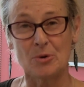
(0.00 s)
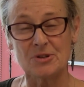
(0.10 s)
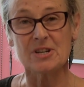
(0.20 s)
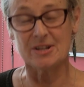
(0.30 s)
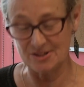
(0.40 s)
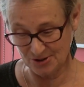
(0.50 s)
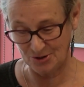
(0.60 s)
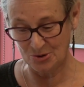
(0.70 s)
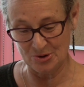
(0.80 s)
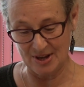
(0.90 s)
I want to
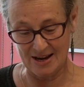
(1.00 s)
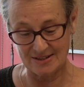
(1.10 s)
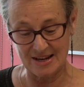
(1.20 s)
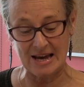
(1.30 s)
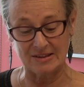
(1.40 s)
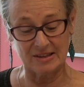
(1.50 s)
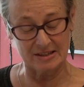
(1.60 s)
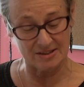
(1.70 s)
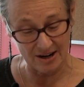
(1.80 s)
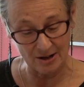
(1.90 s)
underscore that, and
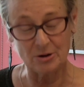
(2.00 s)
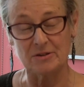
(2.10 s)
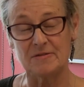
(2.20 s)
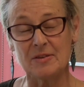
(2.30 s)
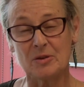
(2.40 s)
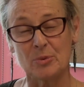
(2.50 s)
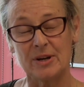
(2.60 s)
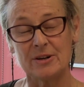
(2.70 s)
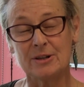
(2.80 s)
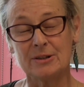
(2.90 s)
the dialogue event that
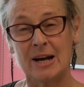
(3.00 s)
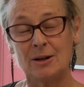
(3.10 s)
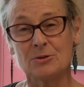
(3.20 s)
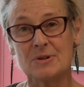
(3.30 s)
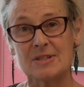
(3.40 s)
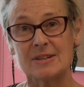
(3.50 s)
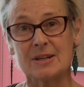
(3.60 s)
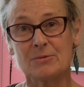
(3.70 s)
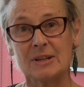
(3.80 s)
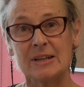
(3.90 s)
we held
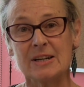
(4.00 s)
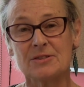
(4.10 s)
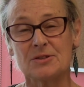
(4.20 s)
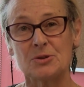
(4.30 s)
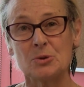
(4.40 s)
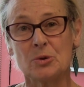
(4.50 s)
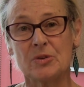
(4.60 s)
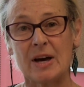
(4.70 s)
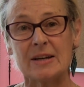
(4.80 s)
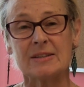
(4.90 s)
recently really
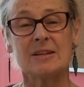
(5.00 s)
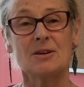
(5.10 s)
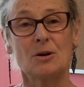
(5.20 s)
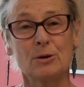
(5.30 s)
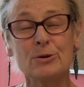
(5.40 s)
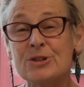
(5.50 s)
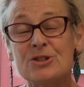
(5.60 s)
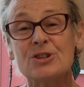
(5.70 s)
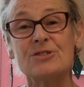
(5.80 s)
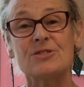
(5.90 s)
underscored that. It
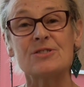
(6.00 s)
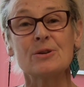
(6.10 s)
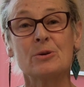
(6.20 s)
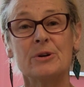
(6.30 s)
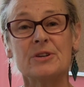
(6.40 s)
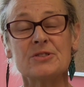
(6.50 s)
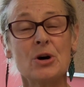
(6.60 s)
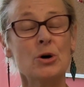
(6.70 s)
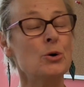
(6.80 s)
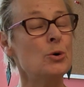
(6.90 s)
included judges and
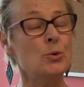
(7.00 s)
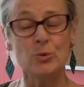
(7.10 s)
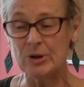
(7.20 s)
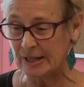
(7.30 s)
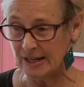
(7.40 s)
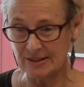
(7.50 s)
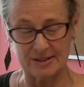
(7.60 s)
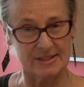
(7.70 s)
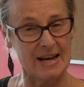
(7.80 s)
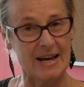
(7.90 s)
lawyers who really
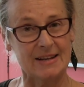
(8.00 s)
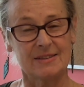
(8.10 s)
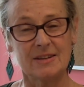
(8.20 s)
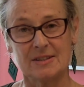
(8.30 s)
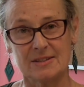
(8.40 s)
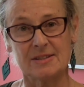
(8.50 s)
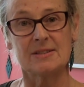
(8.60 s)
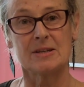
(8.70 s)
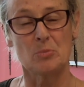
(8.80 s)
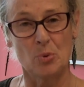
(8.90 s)
understand that this
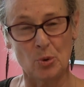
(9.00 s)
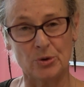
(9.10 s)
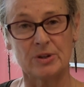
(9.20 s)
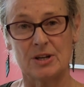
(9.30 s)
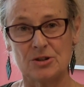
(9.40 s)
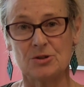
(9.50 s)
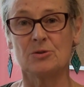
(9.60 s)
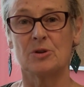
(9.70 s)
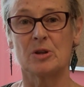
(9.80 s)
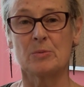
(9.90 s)
is an important
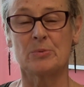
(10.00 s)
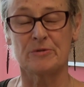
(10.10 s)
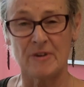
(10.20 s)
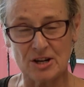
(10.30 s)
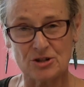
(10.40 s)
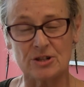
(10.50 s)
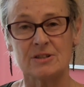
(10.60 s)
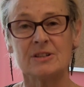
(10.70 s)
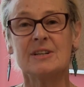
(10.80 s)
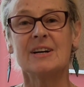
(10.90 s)
issue that the
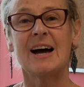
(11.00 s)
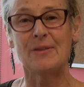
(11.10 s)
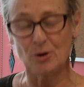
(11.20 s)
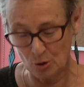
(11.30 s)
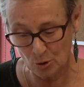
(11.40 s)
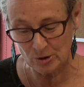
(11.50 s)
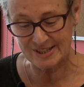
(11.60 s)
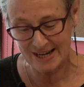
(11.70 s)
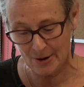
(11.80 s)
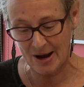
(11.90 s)
profession and the
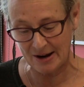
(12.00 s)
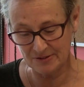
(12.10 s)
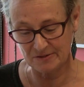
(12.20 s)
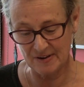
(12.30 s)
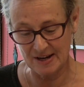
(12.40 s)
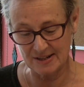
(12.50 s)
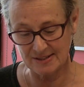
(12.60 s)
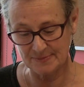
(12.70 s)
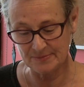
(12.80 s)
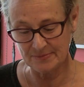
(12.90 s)
courts now have to
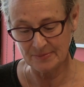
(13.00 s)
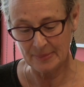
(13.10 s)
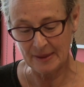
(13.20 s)
face.